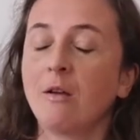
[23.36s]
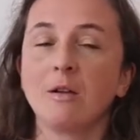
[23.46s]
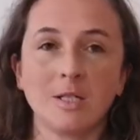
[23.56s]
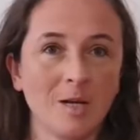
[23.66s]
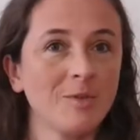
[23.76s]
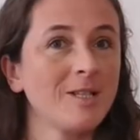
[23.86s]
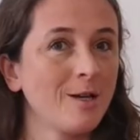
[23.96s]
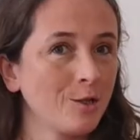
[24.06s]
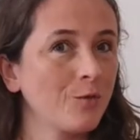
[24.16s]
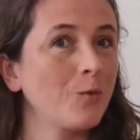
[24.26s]
Thai
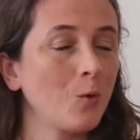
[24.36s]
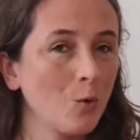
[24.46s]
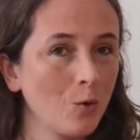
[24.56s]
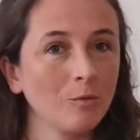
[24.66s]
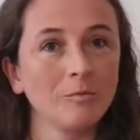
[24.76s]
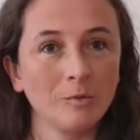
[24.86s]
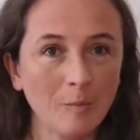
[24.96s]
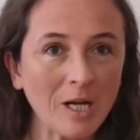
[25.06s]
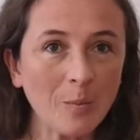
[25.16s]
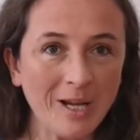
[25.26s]
massage for
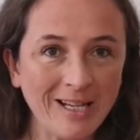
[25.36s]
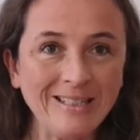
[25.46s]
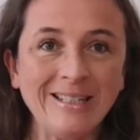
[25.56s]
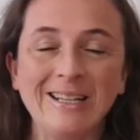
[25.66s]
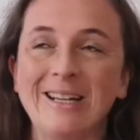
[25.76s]
back pain.